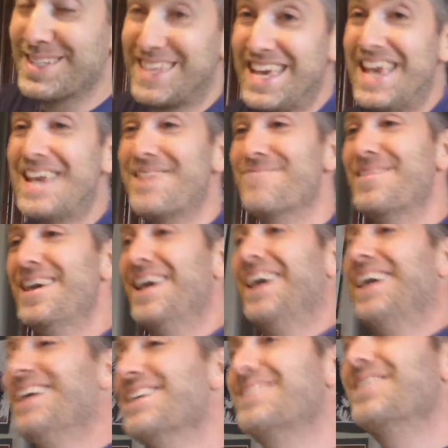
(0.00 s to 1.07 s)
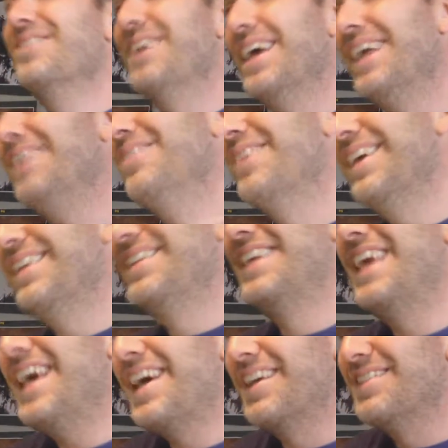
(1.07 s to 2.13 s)
this game." And so anyway, in
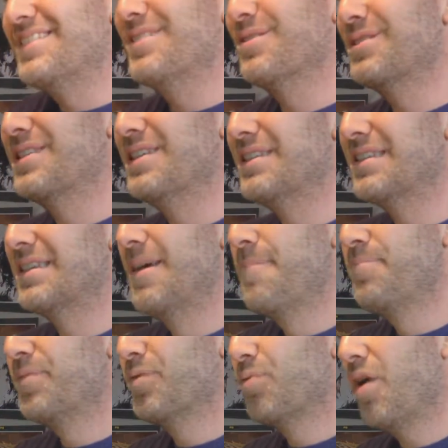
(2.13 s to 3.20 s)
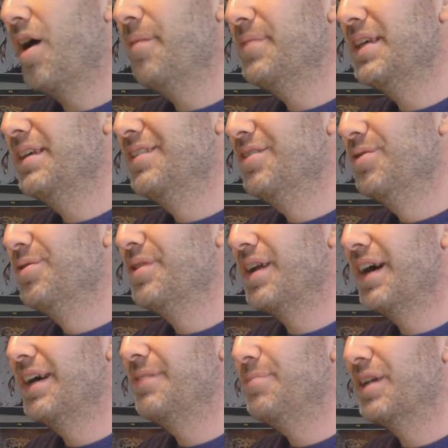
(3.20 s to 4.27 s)
the end, so since Rami knew that
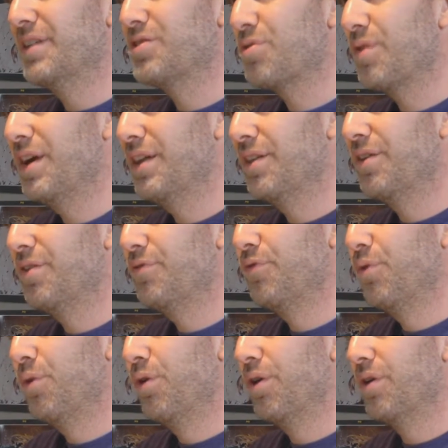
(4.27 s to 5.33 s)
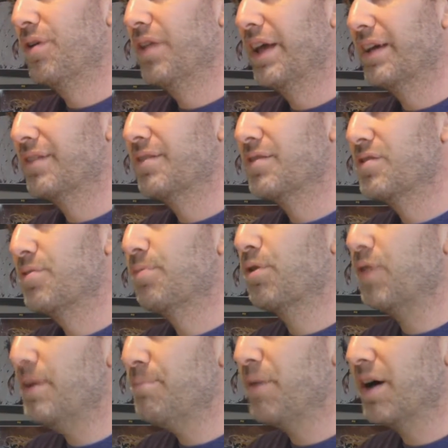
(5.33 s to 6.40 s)
I had made a trailer for, like, the Super
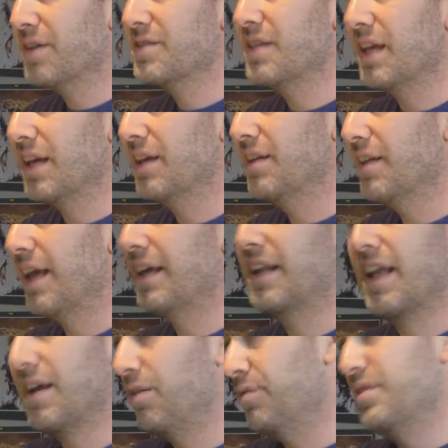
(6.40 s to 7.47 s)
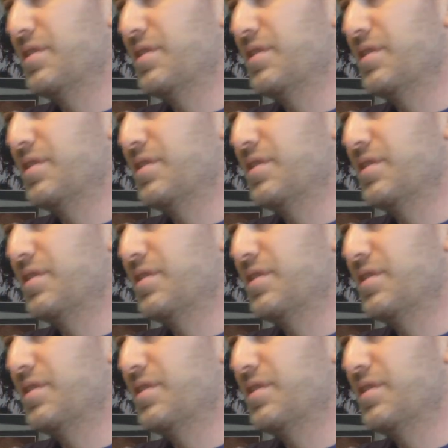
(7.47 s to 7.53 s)
Crate Box thing, and, like, it had all